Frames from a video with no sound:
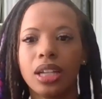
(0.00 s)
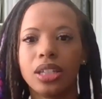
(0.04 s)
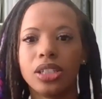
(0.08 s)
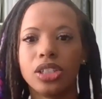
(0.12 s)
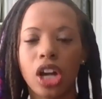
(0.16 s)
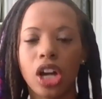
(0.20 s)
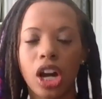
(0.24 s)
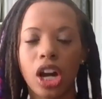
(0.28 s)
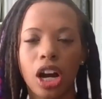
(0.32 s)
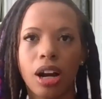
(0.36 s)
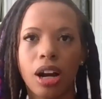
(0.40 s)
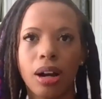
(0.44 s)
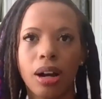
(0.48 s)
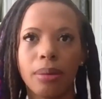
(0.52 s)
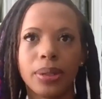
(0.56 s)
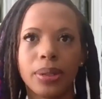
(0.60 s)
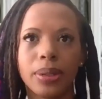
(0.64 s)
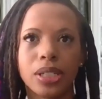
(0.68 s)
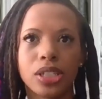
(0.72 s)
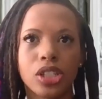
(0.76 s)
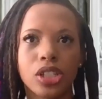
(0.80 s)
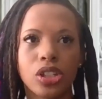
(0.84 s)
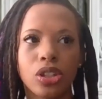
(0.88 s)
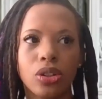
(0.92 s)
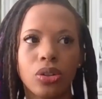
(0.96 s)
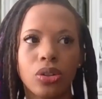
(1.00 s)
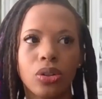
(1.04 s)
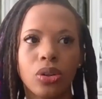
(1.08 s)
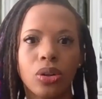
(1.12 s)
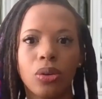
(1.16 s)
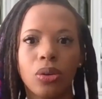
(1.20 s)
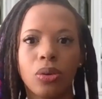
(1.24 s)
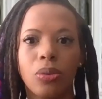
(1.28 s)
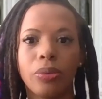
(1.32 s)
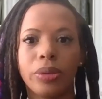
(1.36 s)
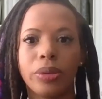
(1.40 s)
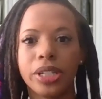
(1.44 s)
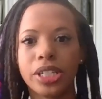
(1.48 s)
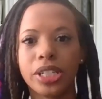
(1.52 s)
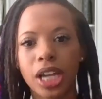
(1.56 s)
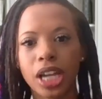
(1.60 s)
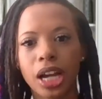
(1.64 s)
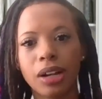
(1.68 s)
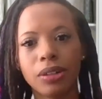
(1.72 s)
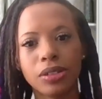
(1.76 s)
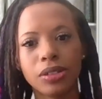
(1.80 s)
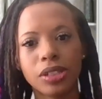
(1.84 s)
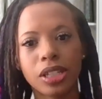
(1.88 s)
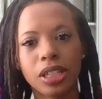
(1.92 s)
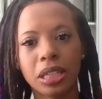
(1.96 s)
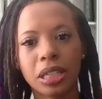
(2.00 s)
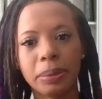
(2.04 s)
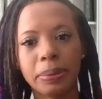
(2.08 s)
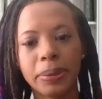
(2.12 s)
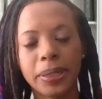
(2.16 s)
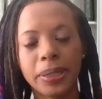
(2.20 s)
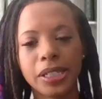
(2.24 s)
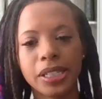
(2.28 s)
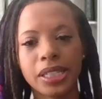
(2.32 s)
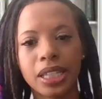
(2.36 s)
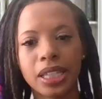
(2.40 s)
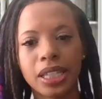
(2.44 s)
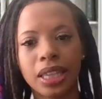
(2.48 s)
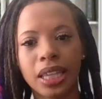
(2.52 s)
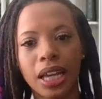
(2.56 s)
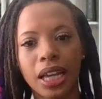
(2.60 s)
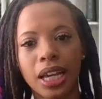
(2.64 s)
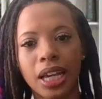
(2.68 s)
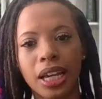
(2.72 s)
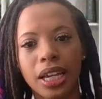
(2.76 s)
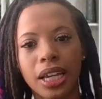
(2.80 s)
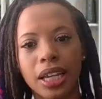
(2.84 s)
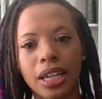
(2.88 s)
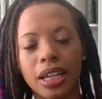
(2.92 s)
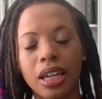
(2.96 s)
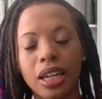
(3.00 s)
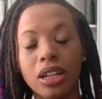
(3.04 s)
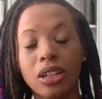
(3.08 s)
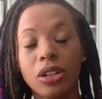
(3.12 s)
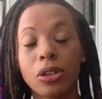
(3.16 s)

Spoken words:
job to reach out to the person that,